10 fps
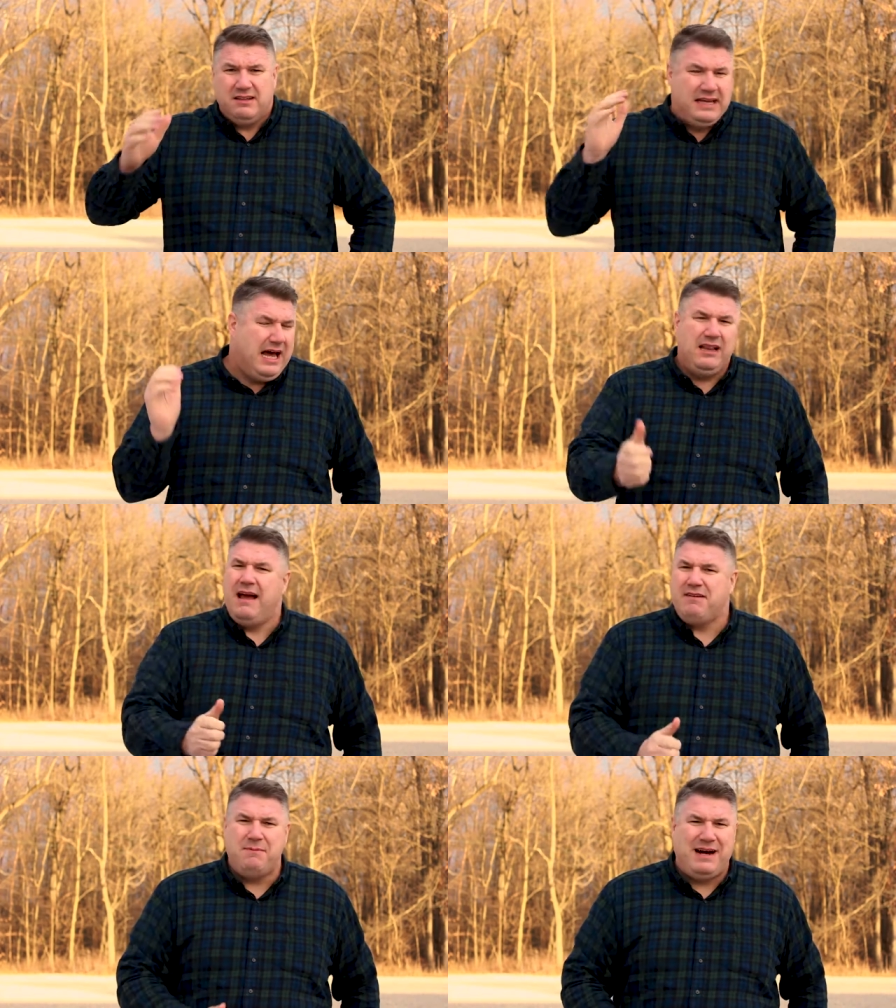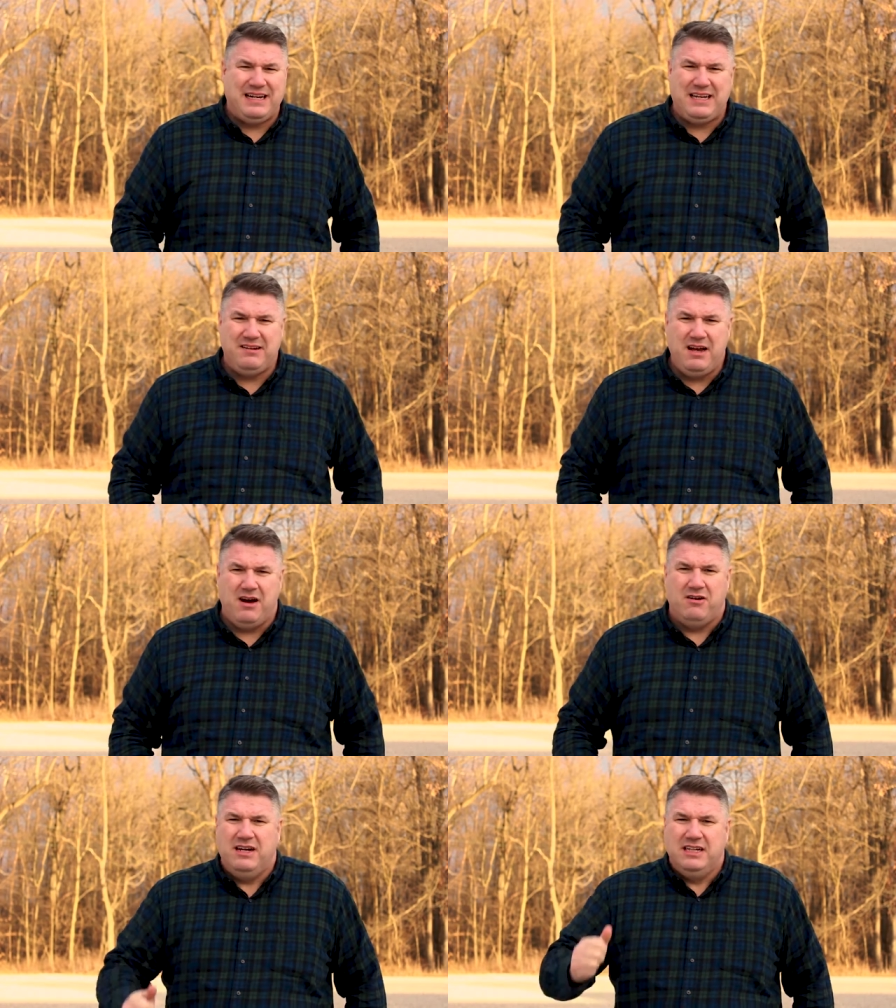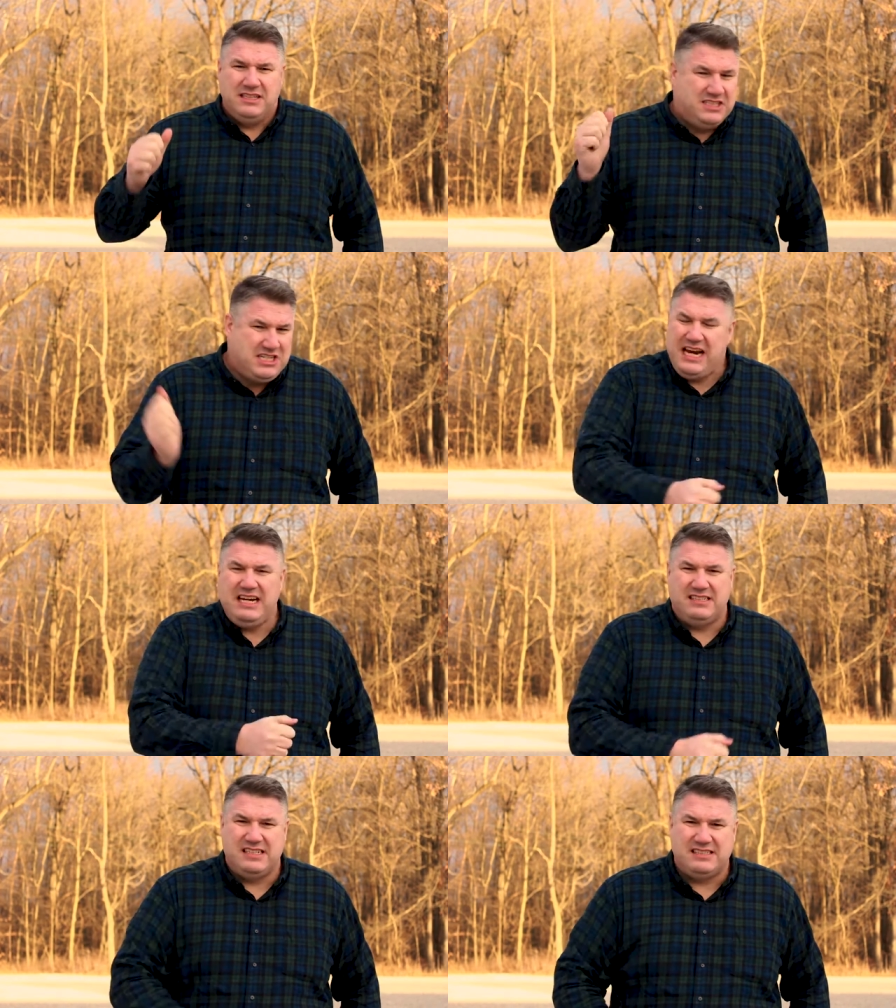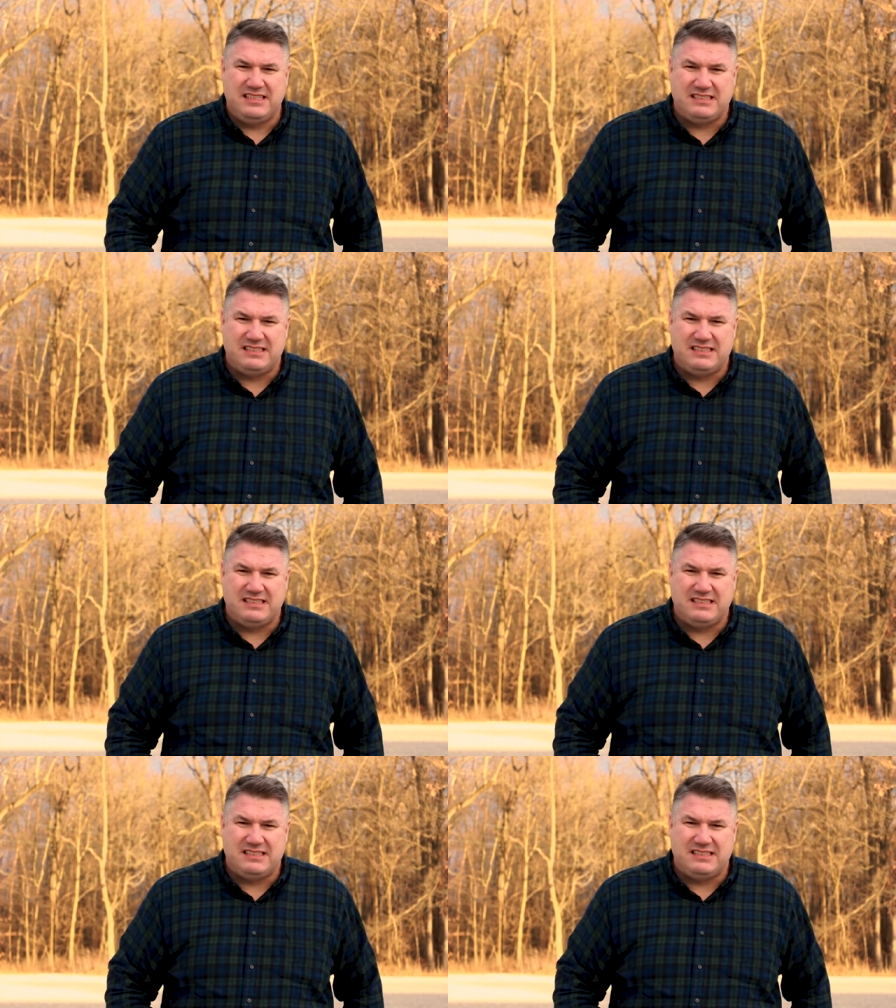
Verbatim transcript: Tell everybody you know. Jesus